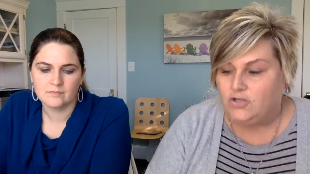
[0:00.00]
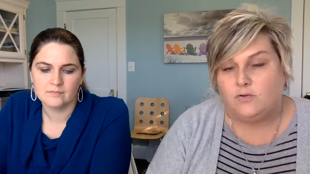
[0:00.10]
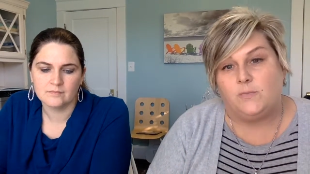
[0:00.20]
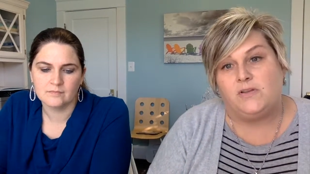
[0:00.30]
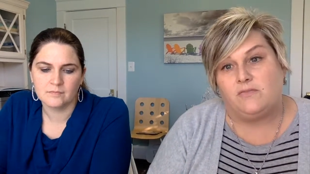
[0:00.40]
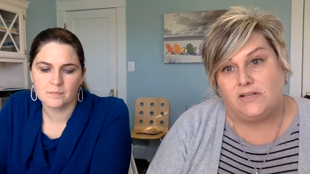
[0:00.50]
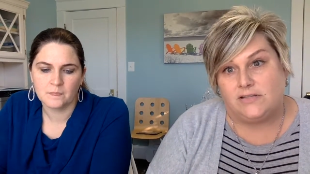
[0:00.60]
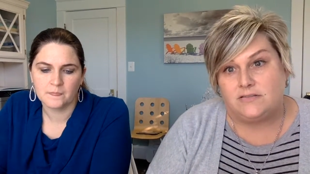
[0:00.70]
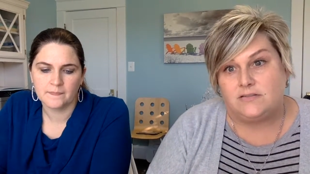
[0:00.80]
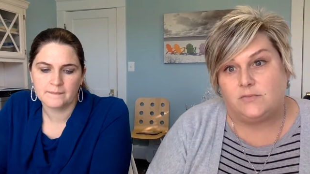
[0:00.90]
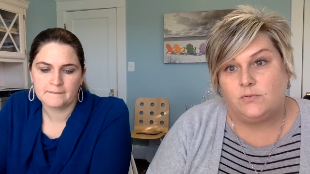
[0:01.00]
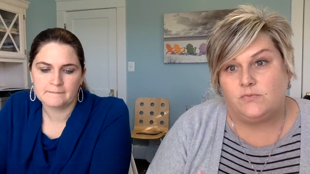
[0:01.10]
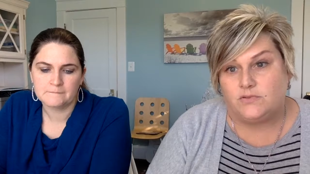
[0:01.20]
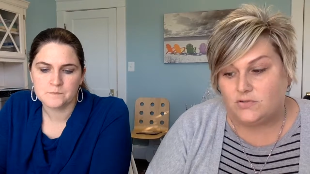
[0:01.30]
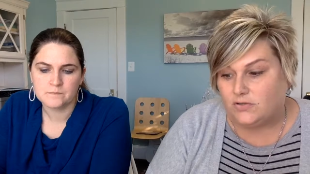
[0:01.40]
Speaker 1: You want to be realistic with
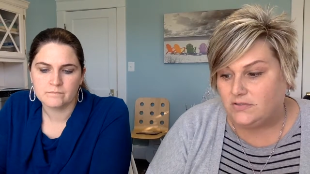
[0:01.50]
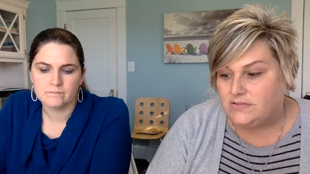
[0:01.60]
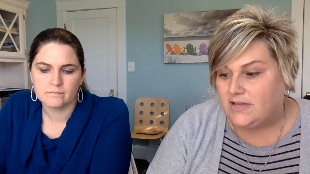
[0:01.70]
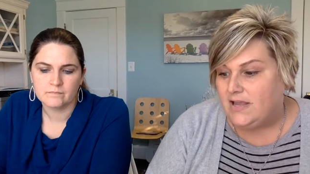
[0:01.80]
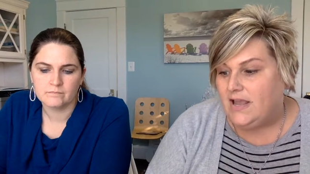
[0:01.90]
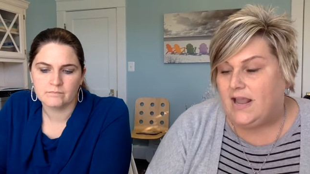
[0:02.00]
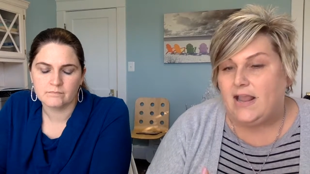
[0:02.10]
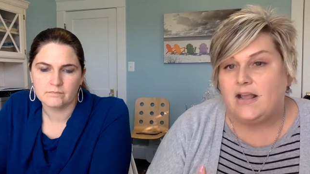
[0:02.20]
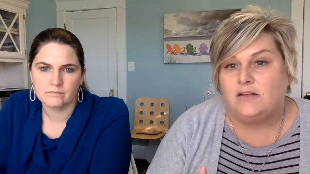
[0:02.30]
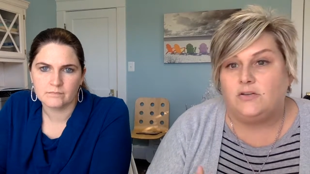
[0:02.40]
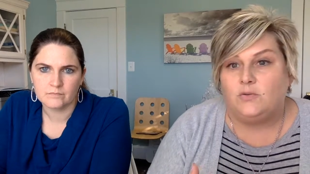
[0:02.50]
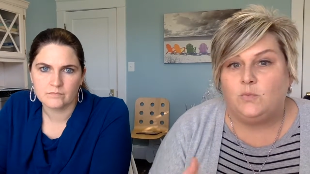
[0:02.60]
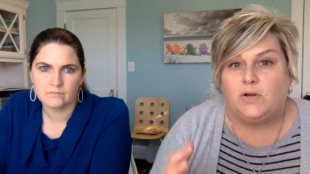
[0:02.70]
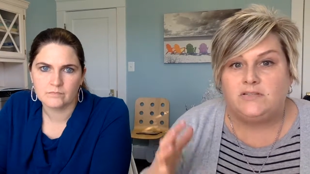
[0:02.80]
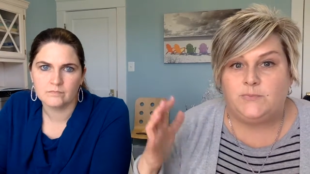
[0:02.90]
results, and you
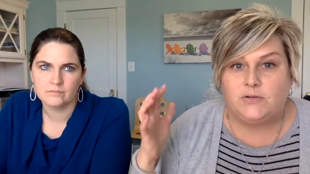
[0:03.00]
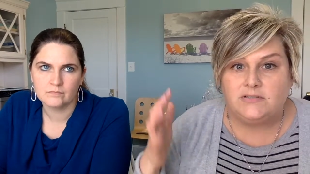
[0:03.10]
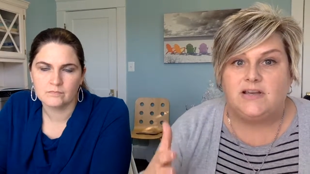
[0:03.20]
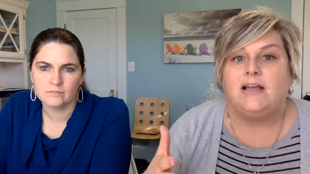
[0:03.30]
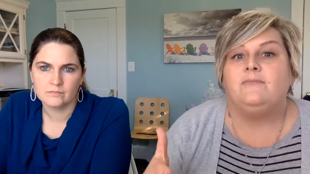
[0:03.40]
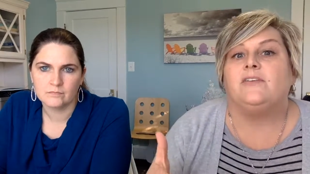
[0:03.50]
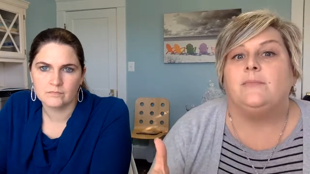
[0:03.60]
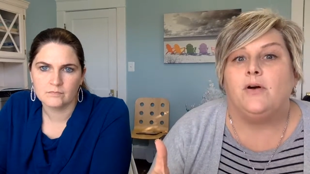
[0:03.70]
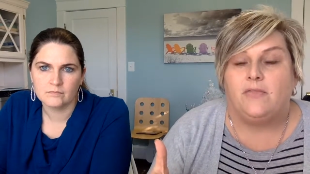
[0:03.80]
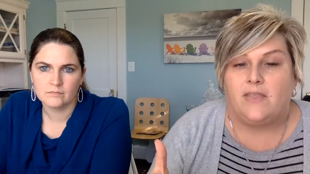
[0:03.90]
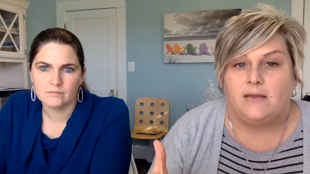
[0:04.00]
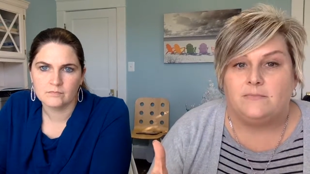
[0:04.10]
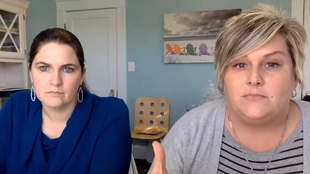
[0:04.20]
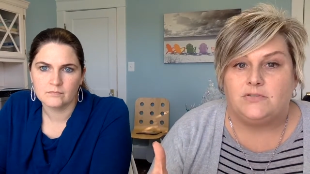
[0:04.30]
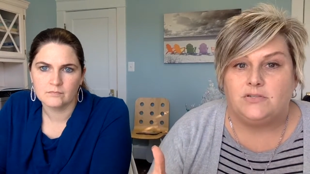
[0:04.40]
want to put a time frame on
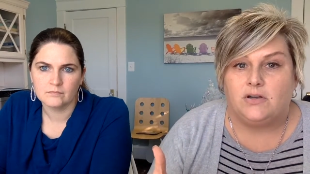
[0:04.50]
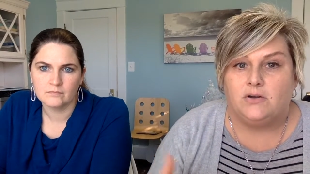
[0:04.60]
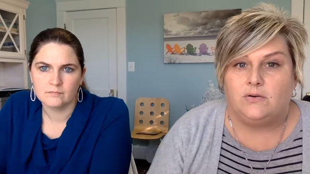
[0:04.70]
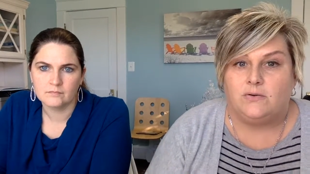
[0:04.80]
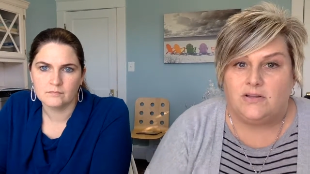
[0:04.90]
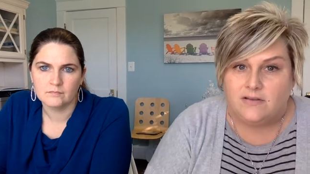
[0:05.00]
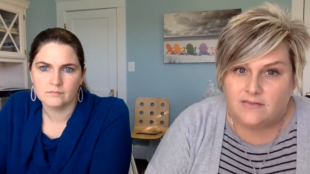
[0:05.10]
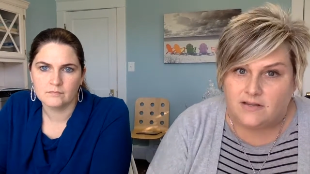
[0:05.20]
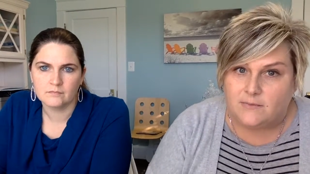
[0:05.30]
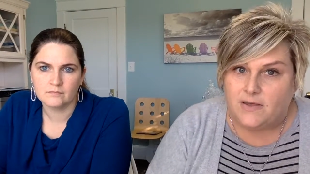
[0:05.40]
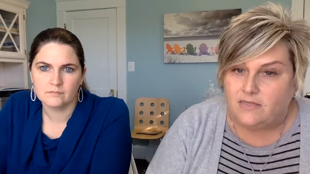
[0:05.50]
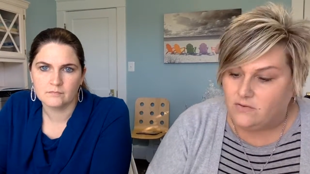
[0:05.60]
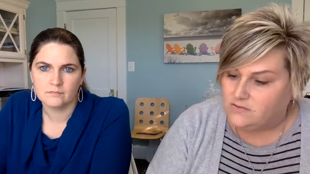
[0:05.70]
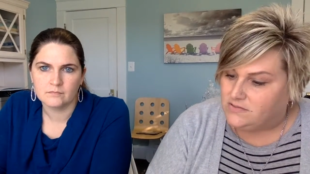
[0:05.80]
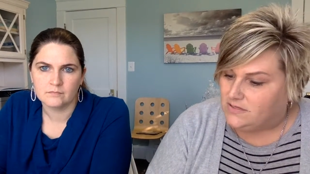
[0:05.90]
them. So think about
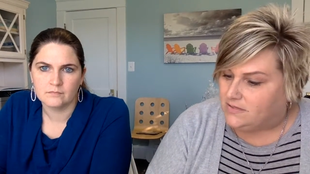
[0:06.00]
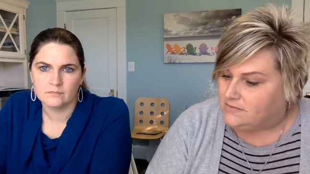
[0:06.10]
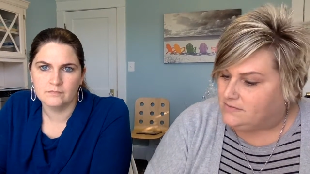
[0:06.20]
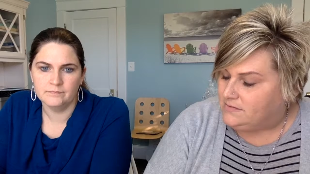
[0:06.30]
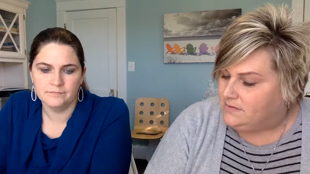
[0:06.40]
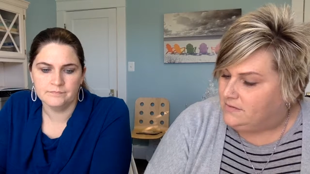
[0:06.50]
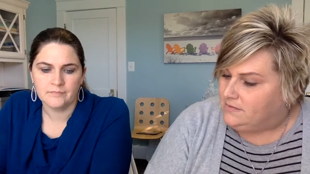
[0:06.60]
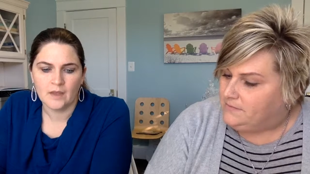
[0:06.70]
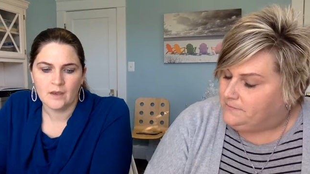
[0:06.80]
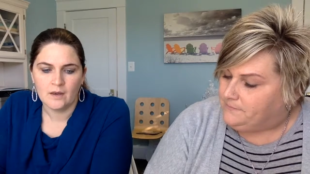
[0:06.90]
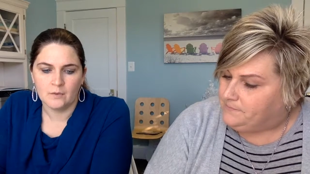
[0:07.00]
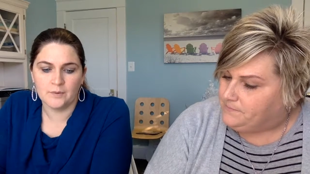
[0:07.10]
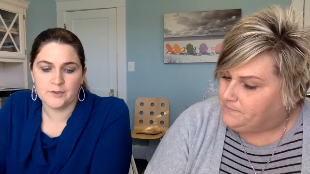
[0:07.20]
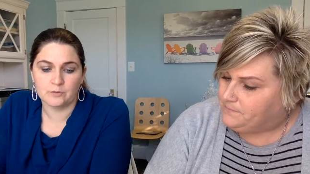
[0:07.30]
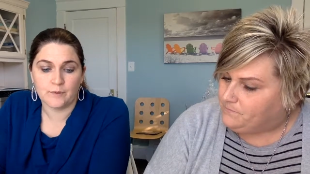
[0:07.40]
those
Speaker 2: things. Mm-hmm
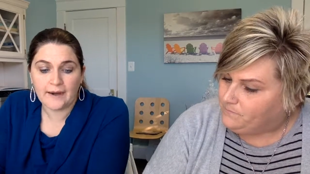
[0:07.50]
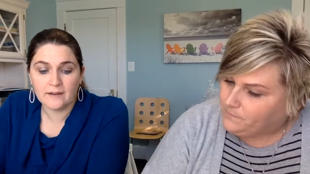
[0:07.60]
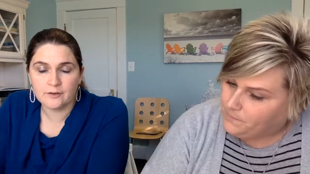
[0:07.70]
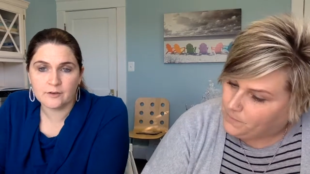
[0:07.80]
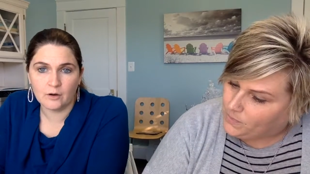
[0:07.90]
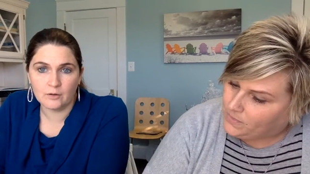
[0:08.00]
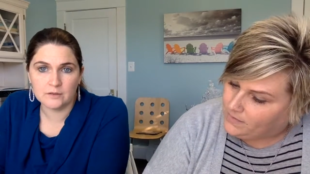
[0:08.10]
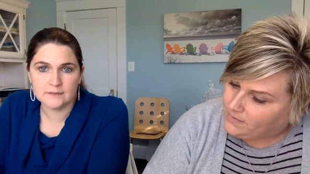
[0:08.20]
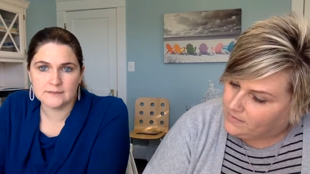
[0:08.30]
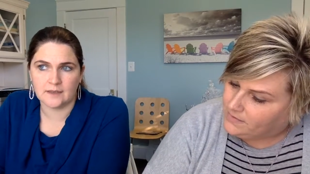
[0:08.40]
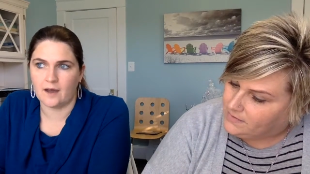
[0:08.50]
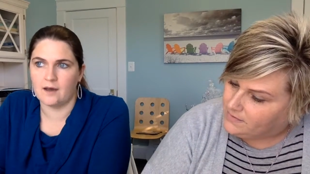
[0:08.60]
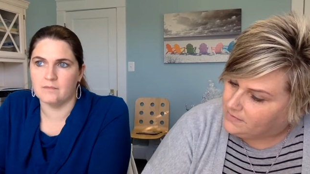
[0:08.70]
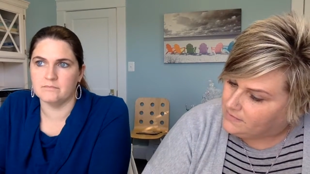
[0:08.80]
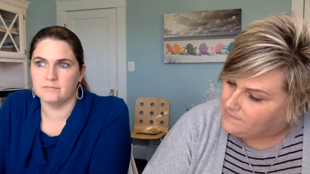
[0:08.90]
when you're writing your goals,
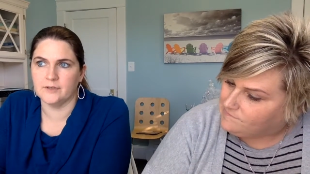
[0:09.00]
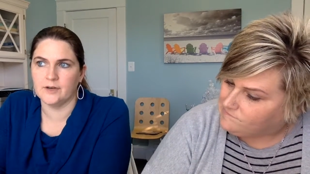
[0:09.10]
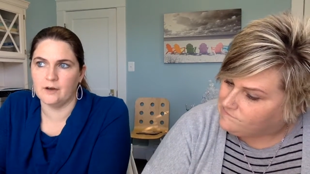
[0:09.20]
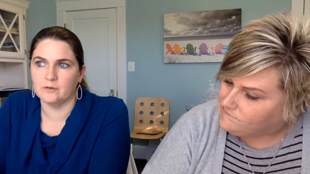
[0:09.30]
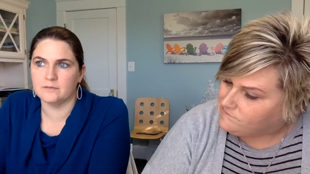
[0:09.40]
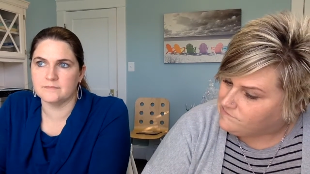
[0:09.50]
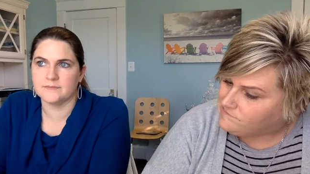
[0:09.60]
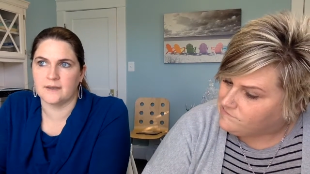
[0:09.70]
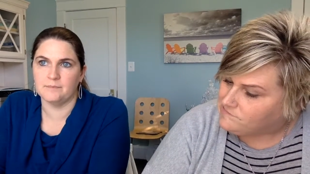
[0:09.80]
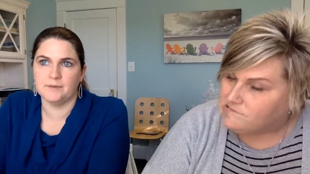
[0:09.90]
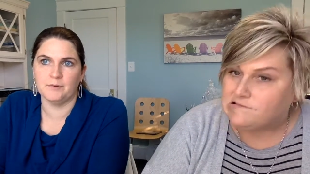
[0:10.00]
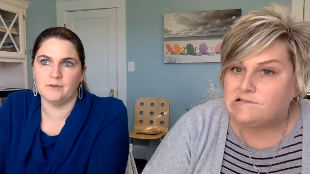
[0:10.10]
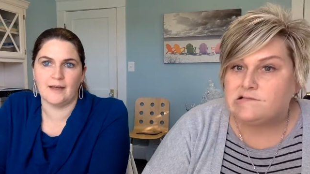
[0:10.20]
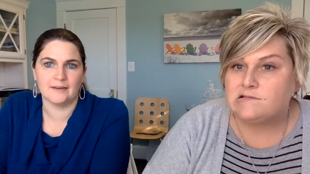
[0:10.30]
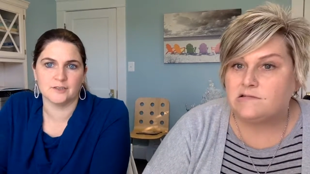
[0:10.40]
um, you know, some
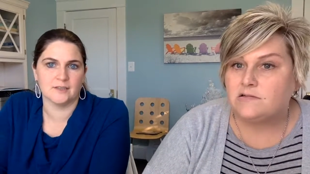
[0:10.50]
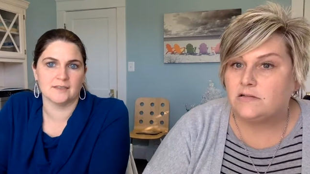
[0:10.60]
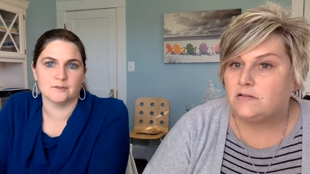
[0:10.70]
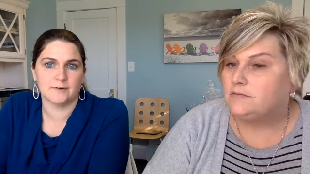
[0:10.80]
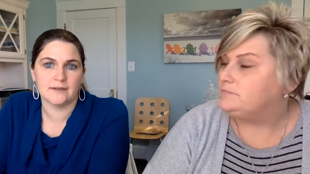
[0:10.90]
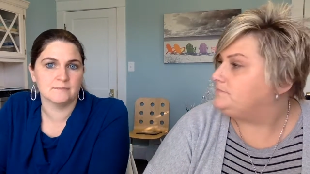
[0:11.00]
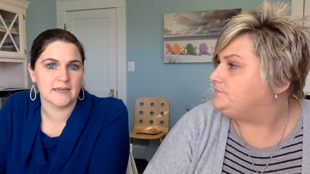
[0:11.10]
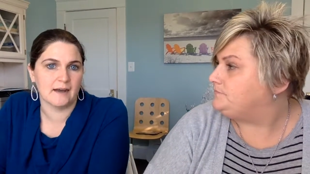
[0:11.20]
people actually like to write them